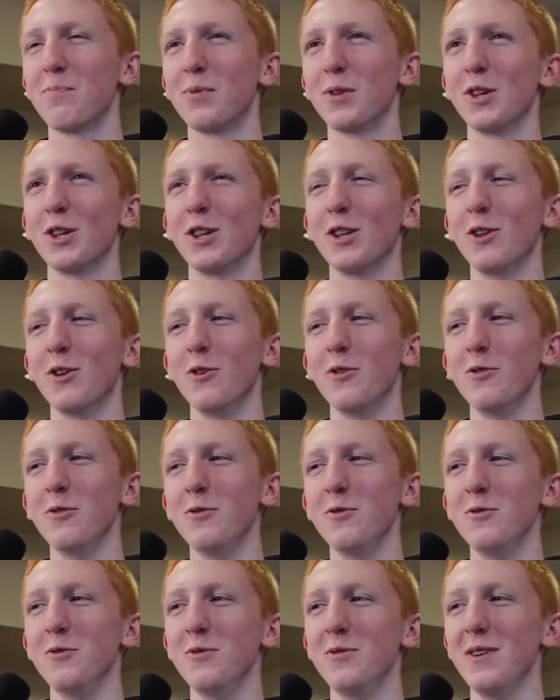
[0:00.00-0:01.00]

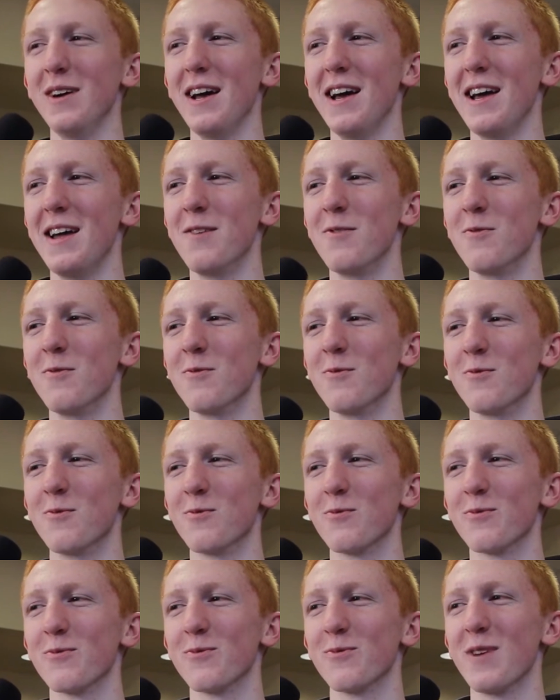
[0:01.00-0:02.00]
blue and
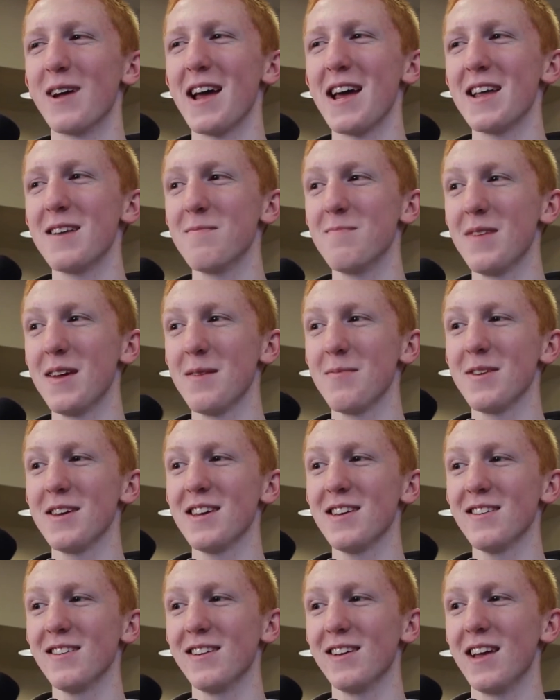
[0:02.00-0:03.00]
red,
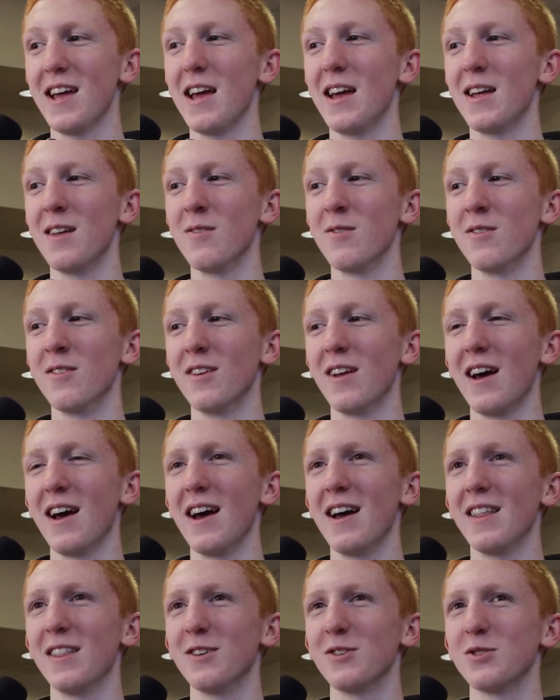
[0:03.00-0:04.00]
maybe? And
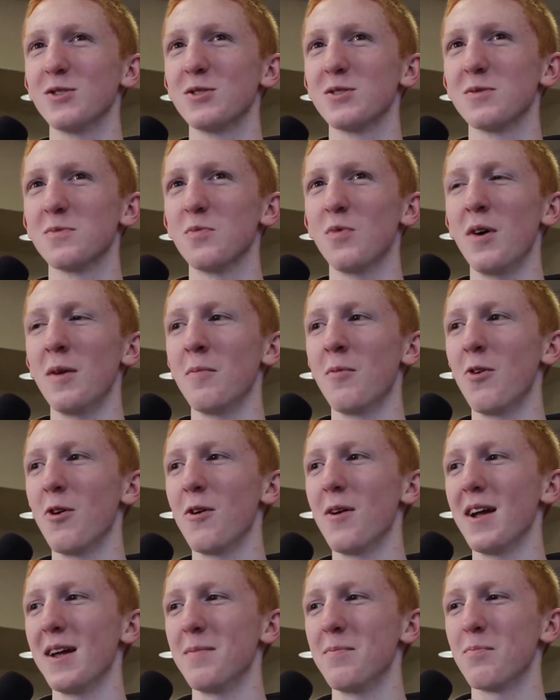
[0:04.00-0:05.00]
there's one
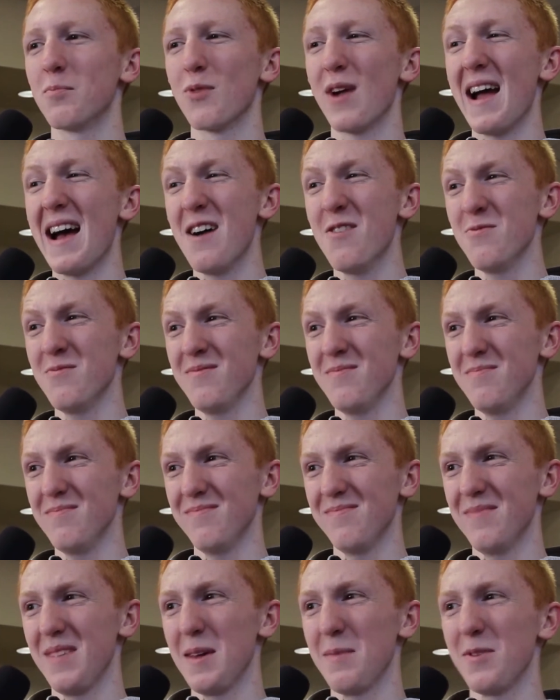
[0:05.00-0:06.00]
more brown,
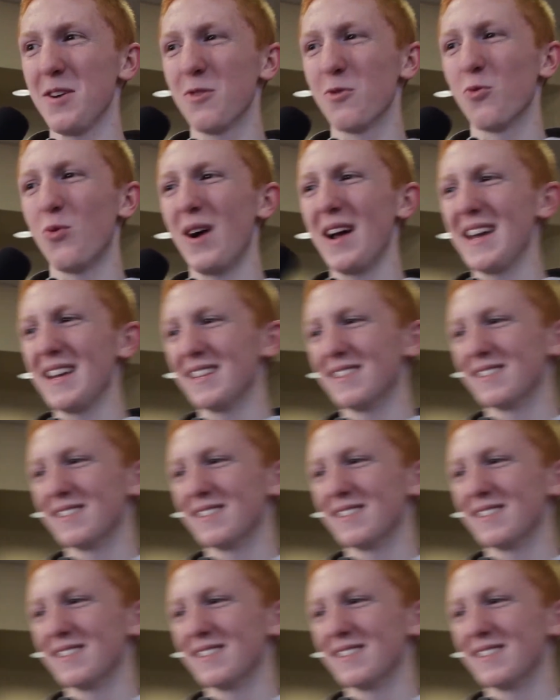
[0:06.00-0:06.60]
maybe, or white?